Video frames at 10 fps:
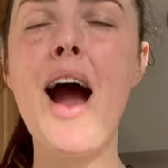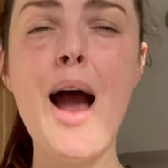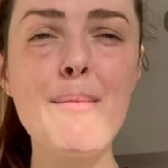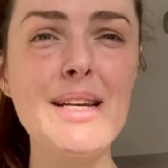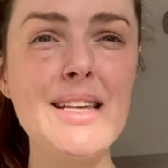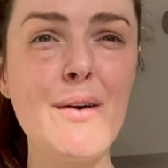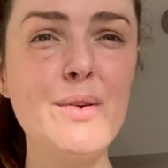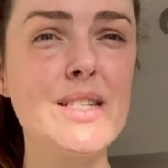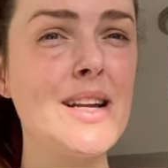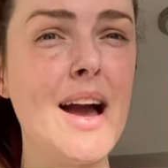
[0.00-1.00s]
I myself
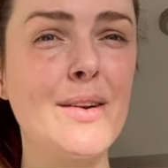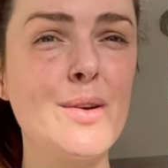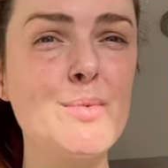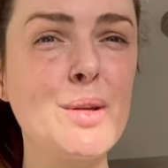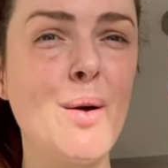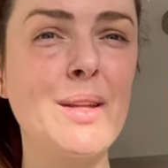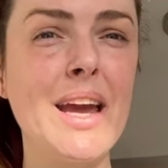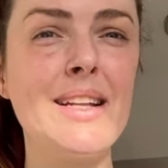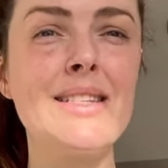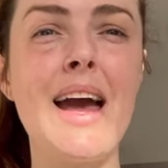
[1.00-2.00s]
was diagnosed with colon
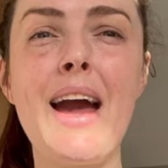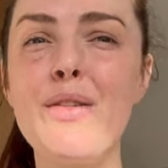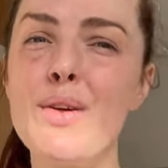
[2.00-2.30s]
cancer at